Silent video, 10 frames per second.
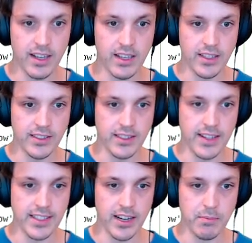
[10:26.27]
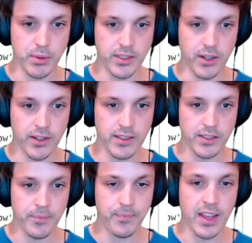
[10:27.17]
So these are input
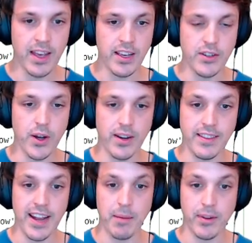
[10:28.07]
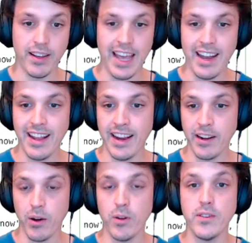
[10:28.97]
tokens. Note that I'm
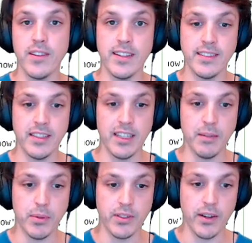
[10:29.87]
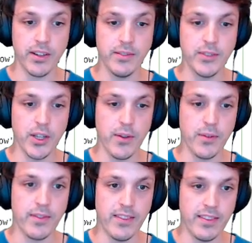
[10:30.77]
concatenating onto this input token. So
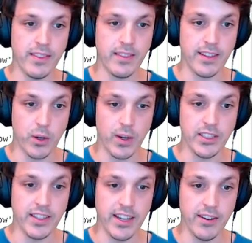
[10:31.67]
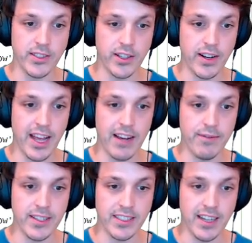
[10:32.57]
the question here is going to have
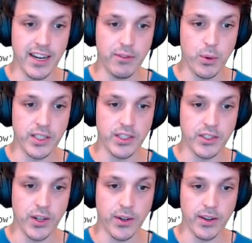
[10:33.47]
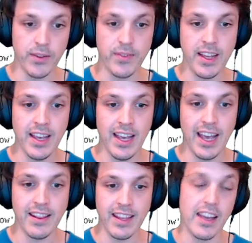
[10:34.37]
the start of question token
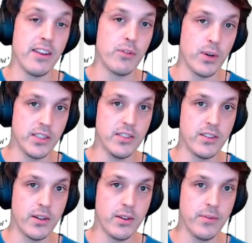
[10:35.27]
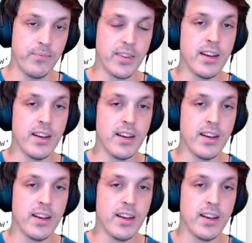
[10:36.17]
and the end of question token.